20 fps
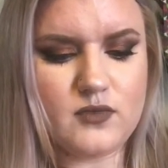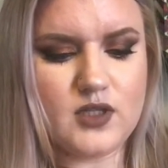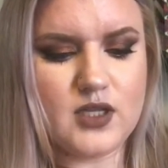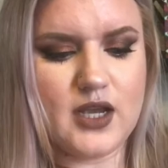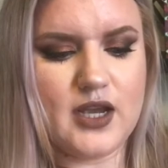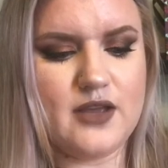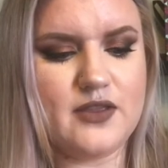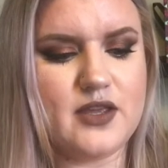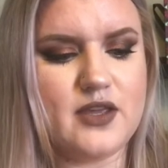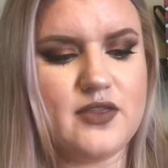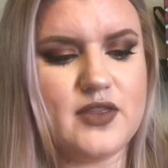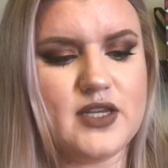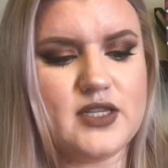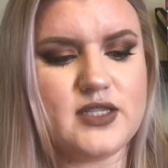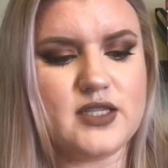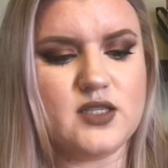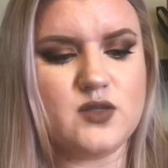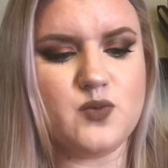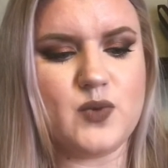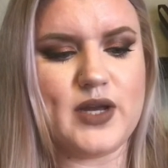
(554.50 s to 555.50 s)
And then this
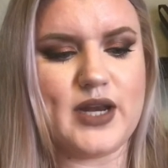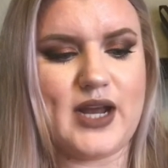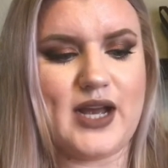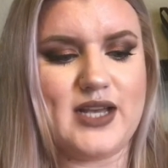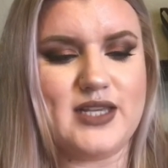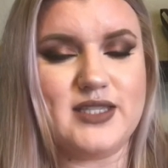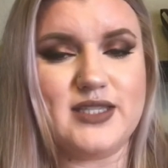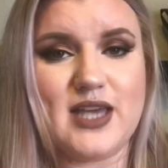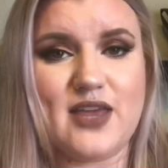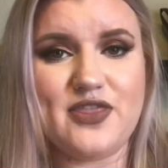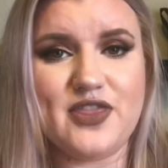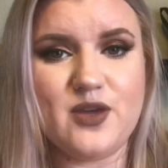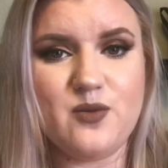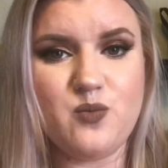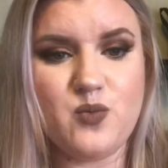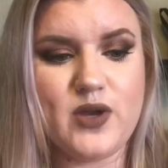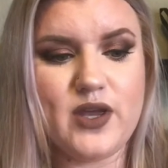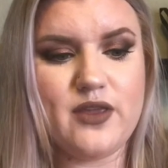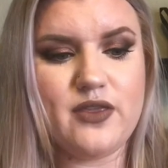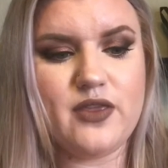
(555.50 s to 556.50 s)
is what I set them
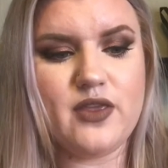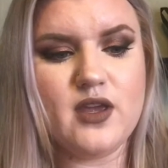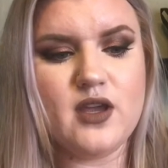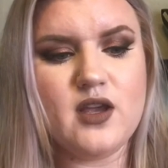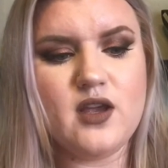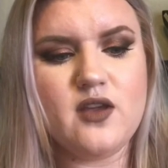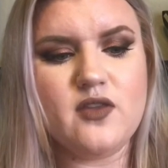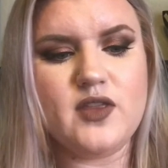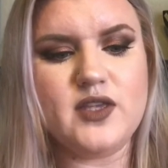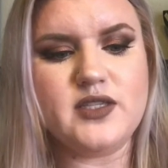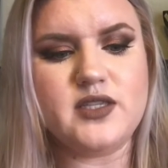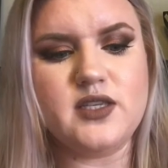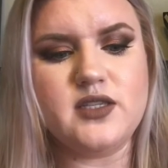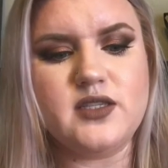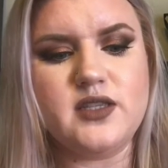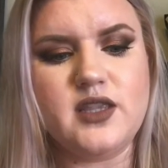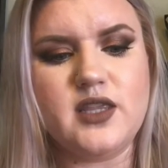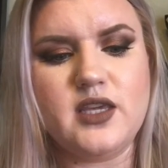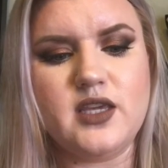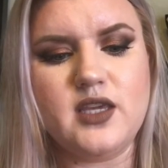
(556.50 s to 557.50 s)
with. This is
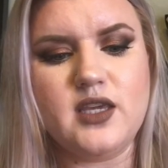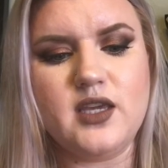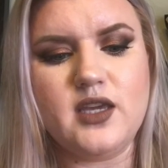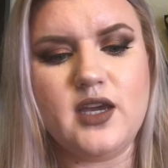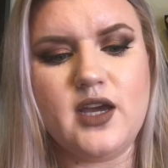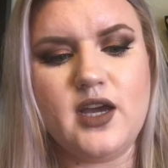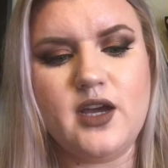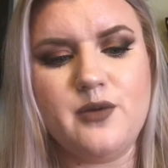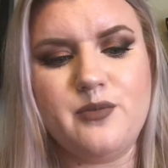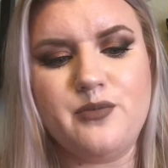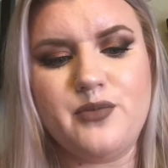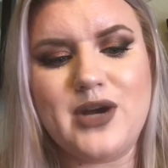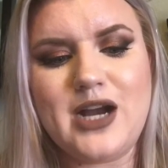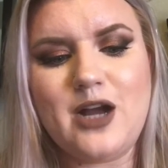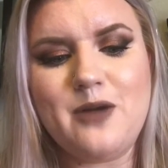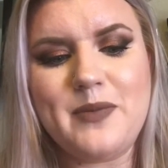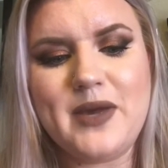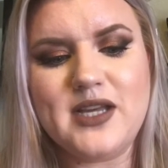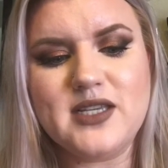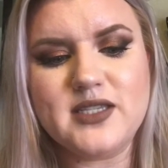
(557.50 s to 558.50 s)
the brow
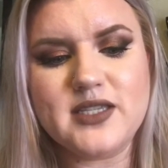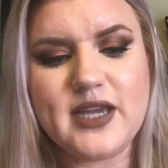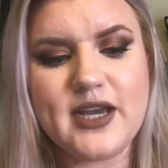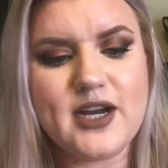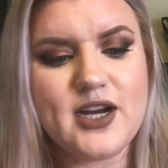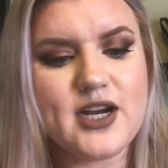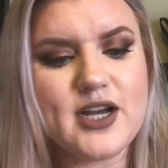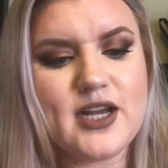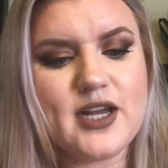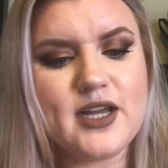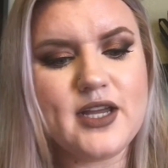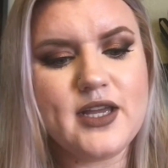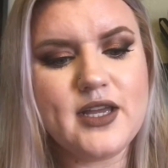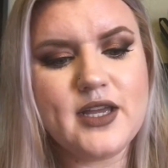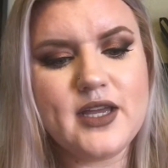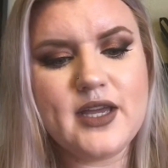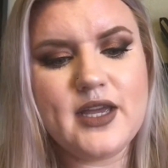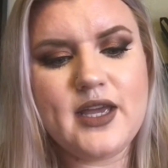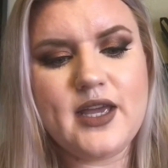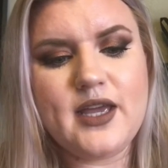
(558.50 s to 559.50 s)
mascara
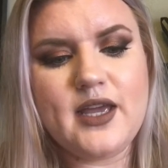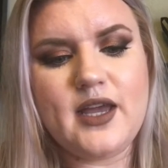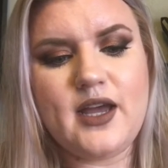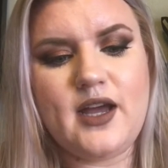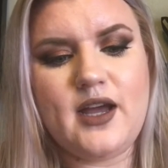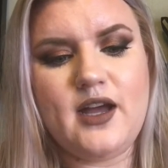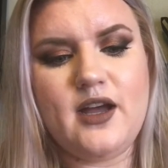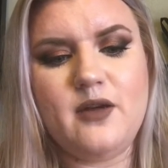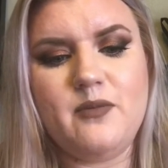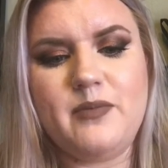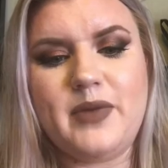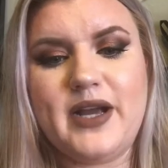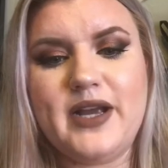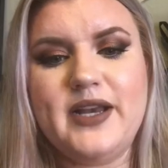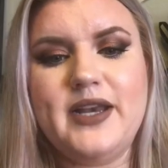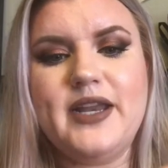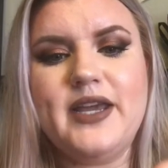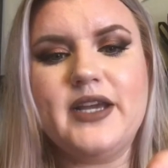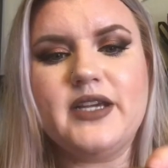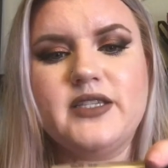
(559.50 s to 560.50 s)
by
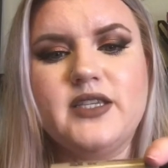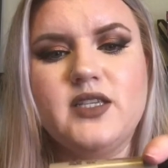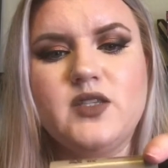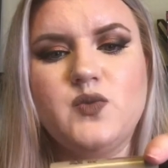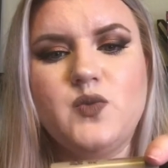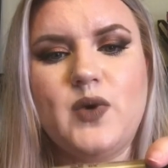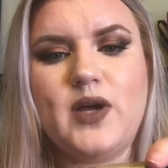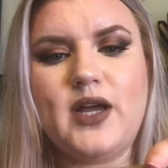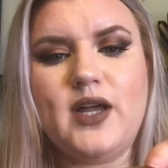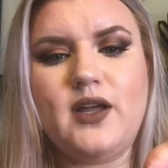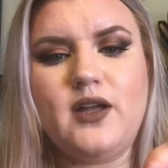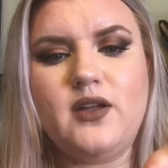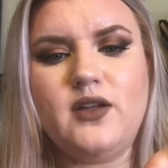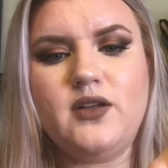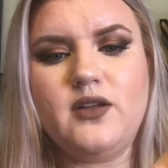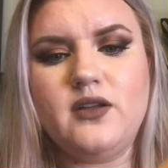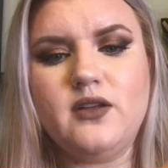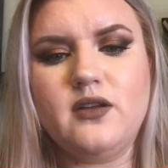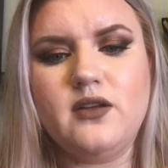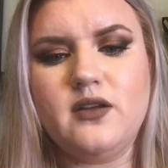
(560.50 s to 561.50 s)
NYX as
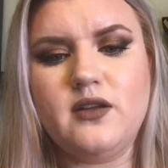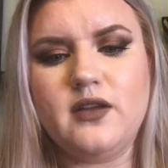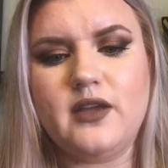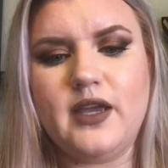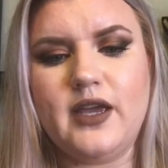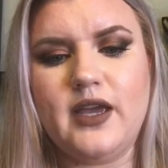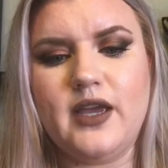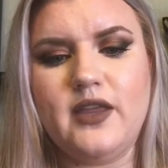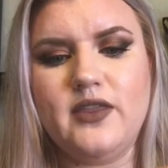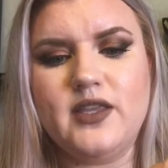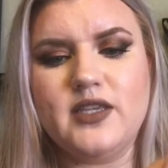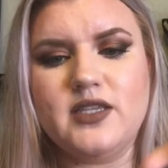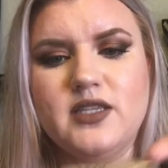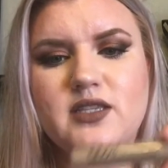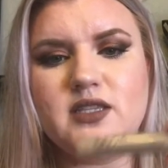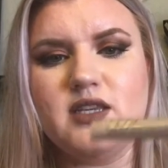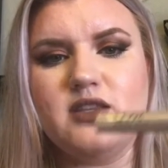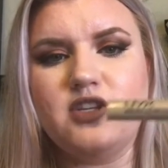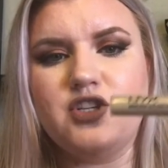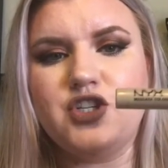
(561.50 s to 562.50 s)
well. And this is
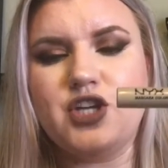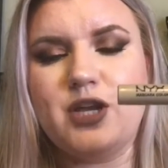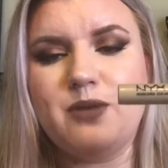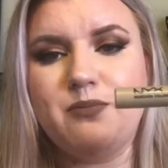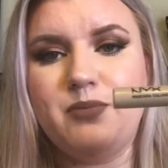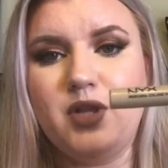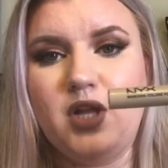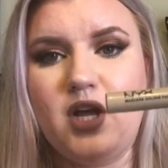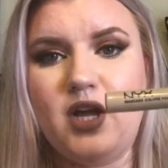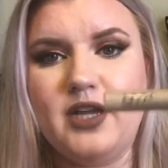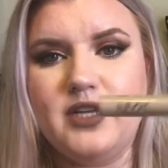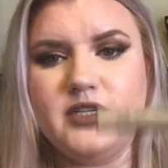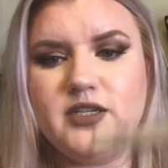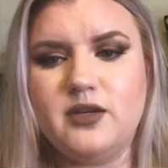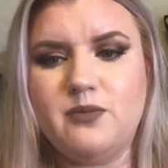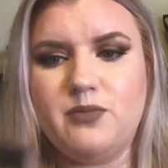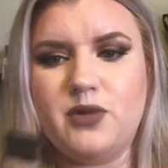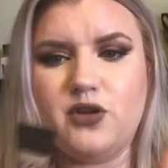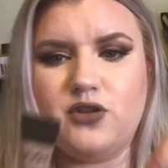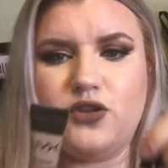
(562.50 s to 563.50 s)
in the shade Blonde.
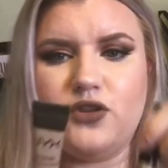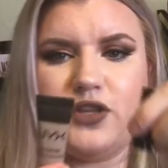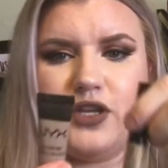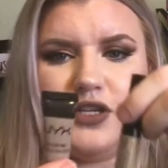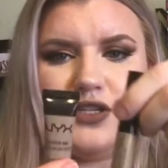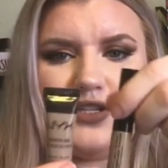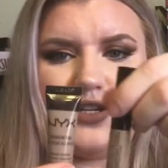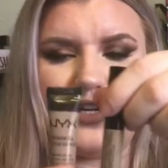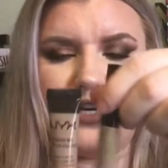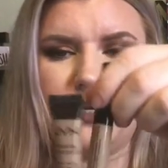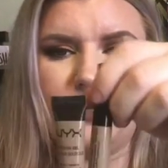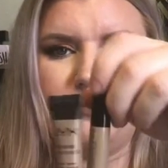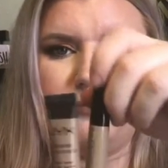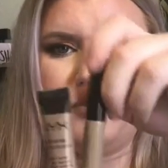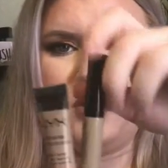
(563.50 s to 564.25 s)
Both of these are in